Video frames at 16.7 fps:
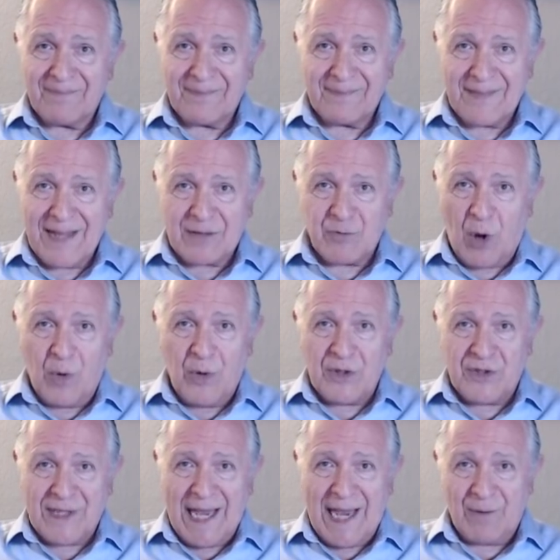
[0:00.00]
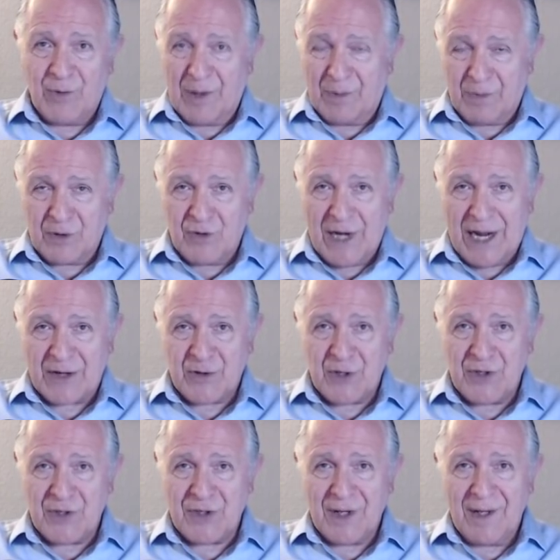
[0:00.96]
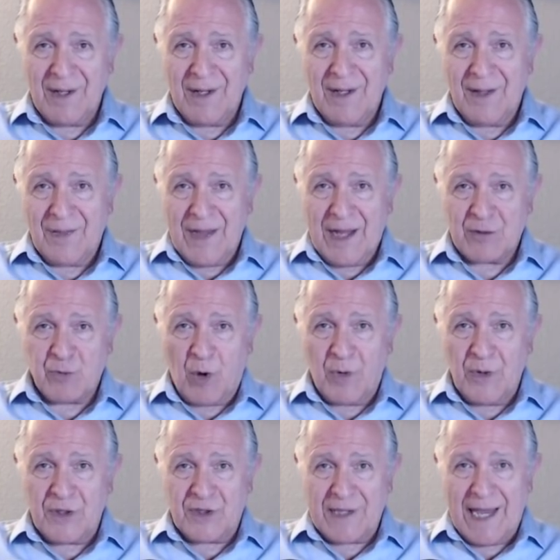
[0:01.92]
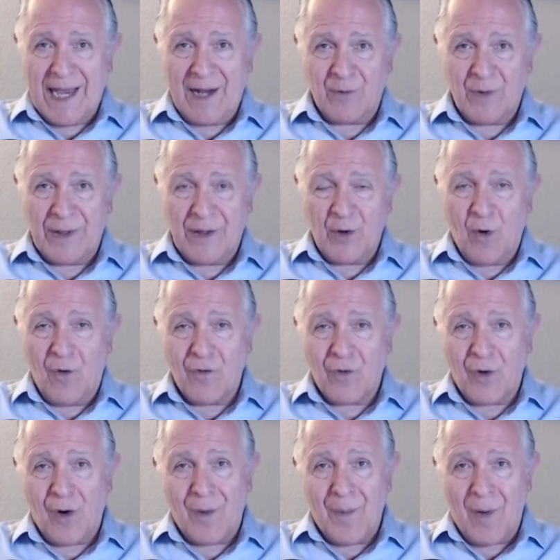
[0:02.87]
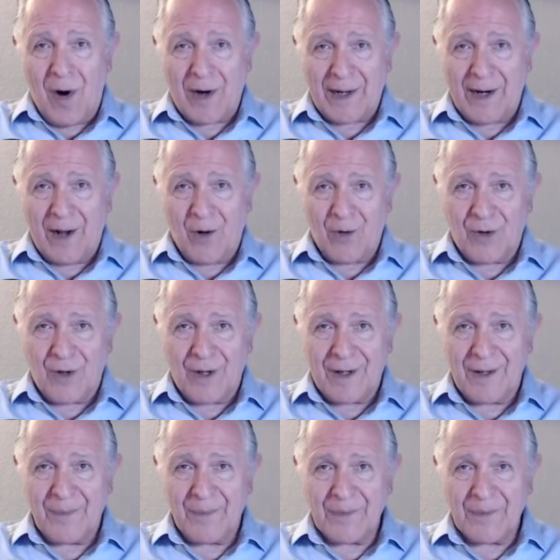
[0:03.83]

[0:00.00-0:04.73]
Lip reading: That's where we stand with the projections. That's where we stand with the overall market outlook.